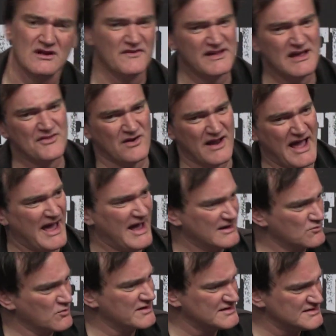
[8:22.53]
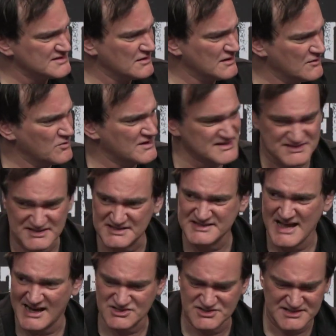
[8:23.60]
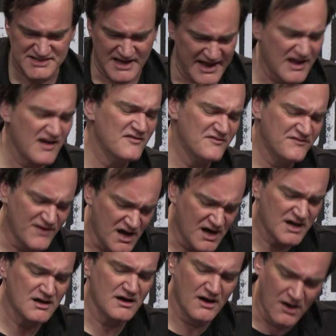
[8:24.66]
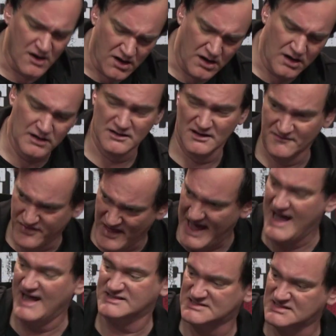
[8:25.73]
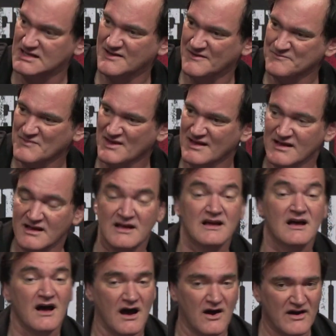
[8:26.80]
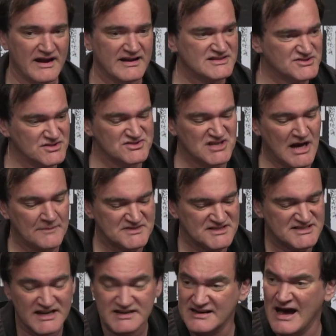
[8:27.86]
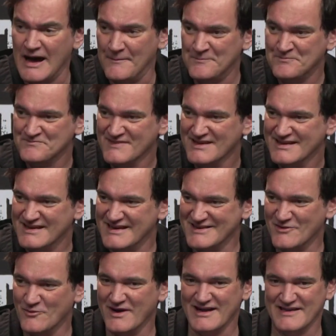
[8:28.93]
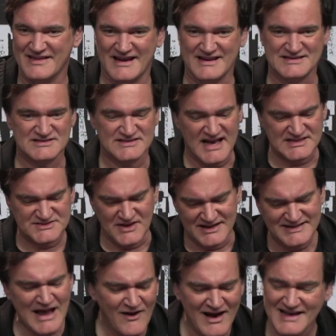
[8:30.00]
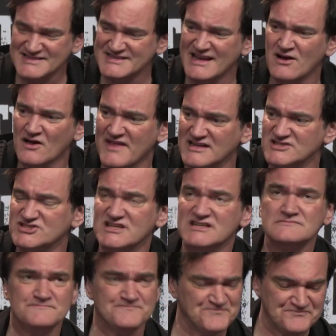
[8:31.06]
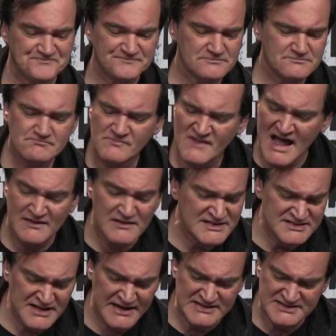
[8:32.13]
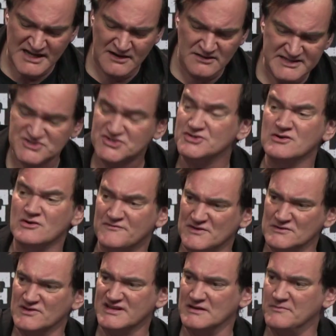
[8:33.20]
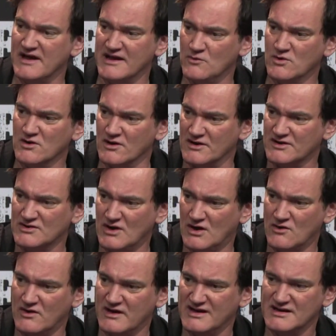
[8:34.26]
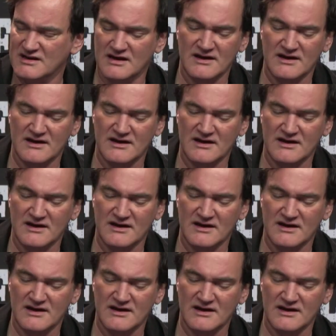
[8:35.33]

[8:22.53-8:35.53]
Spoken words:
On the other hand, what is this actually saying? Fuck all of that. All right, it's your job to set it up in a way that it's satisfying. Now, I say all that shit, and that's not entirely true if you look at my work, all right?